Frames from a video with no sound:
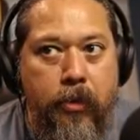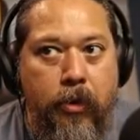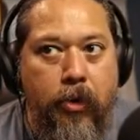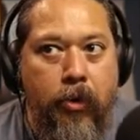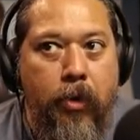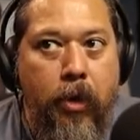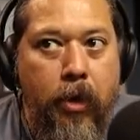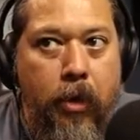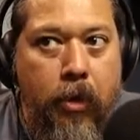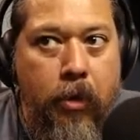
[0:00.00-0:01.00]
Oh, no.
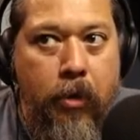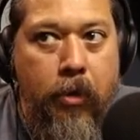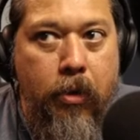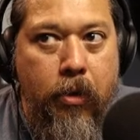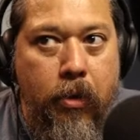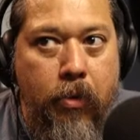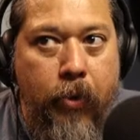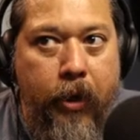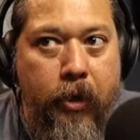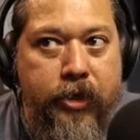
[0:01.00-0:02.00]
Wait,
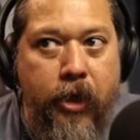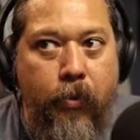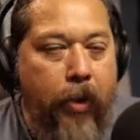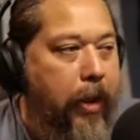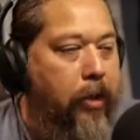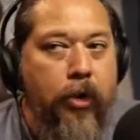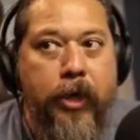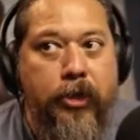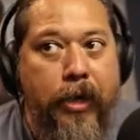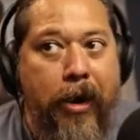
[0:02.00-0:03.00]
it's the other way around. Okay,
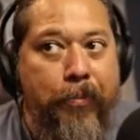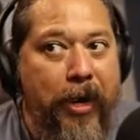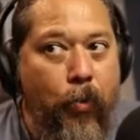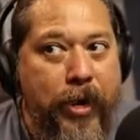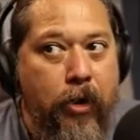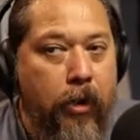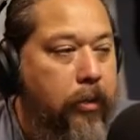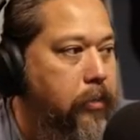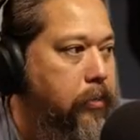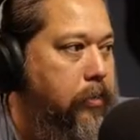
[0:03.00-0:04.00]
so now it made it weaker.
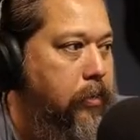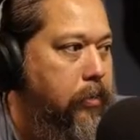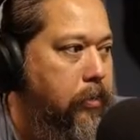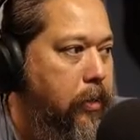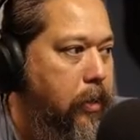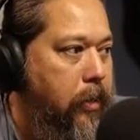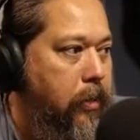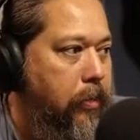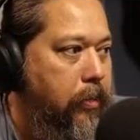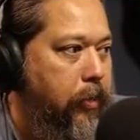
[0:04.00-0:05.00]

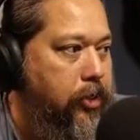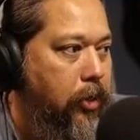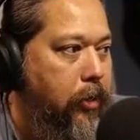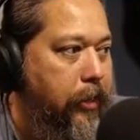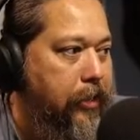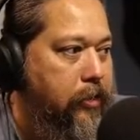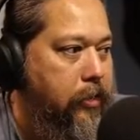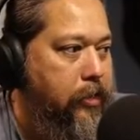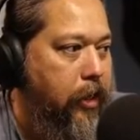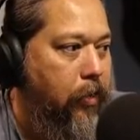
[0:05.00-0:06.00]
Threshold. Okay,
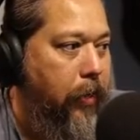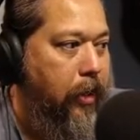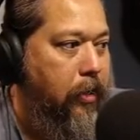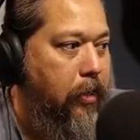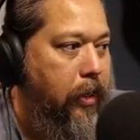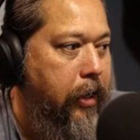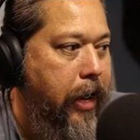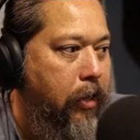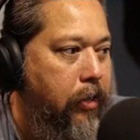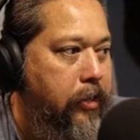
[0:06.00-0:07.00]
it's the other way. Okay,
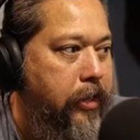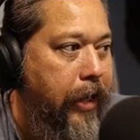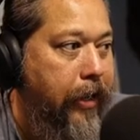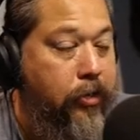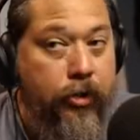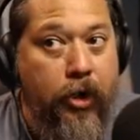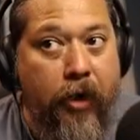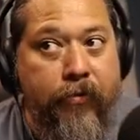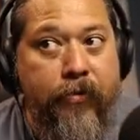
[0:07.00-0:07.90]
now, let's say I turned it off.